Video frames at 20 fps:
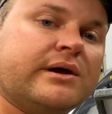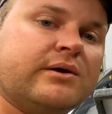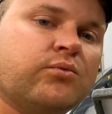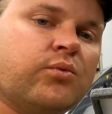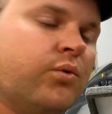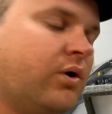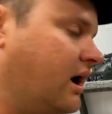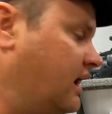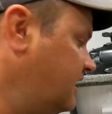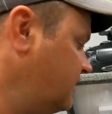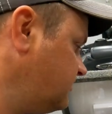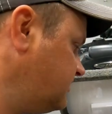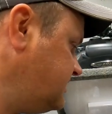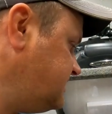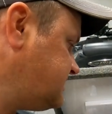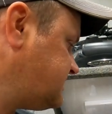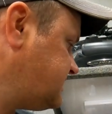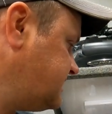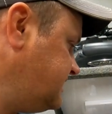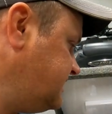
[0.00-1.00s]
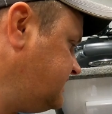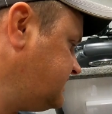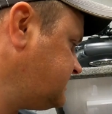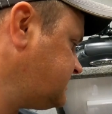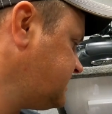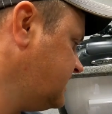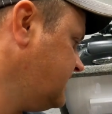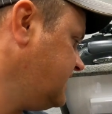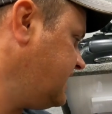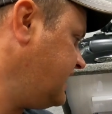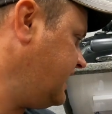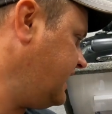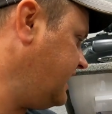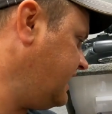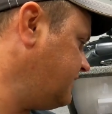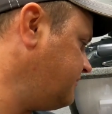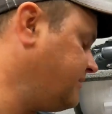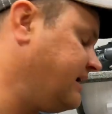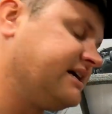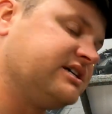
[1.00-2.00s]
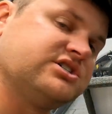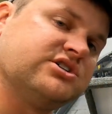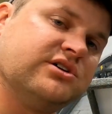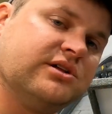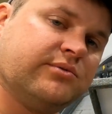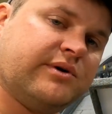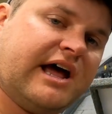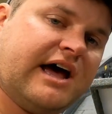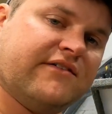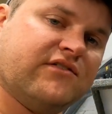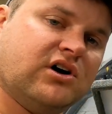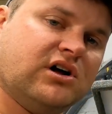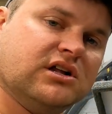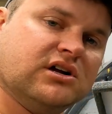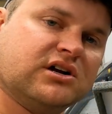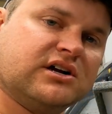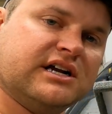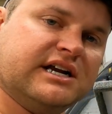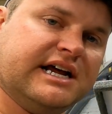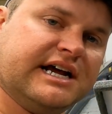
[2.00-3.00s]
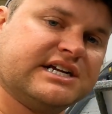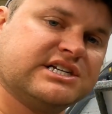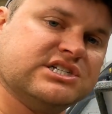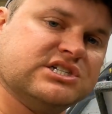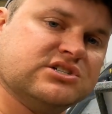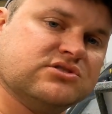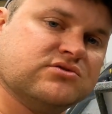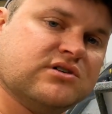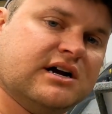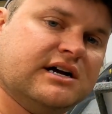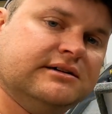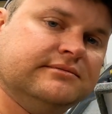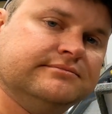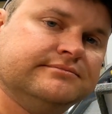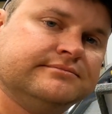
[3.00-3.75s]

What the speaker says: we wire these things and make sure that we have all our connections right.